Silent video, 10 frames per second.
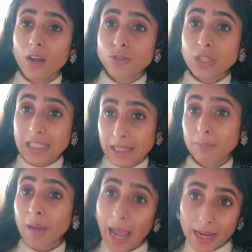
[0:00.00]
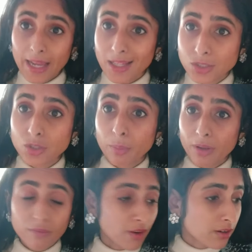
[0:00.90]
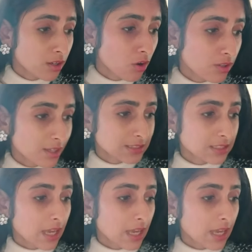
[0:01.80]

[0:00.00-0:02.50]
treating blackheads, to be very honest.